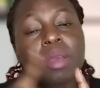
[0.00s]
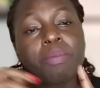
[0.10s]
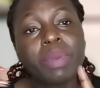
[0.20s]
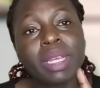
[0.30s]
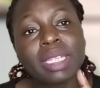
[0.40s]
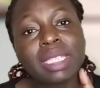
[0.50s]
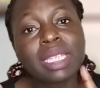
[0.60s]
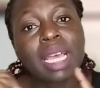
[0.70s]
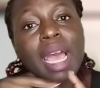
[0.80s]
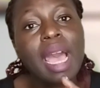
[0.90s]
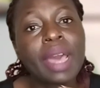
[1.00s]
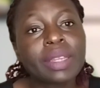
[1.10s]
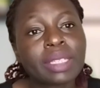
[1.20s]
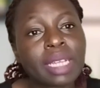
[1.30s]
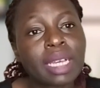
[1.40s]
Bills are
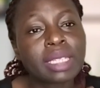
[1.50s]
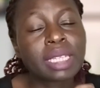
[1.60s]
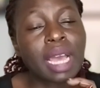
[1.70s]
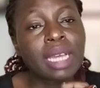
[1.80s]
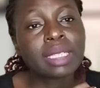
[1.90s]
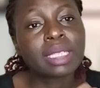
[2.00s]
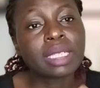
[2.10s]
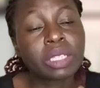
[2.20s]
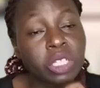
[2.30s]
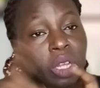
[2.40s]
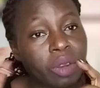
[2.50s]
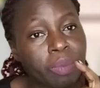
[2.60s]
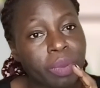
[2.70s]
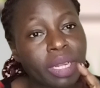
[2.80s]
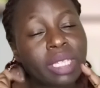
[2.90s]
taxed at, treasury
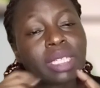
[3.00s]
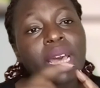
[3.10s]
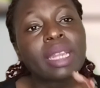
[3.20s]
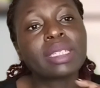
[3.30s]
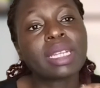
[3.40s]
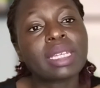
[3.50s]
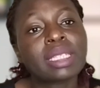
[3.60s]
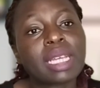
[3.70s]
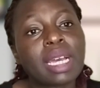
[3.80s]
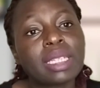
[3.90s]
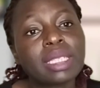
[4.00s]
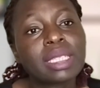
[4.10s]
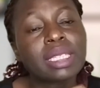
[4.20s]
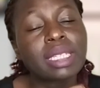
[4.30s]
bills are taxed at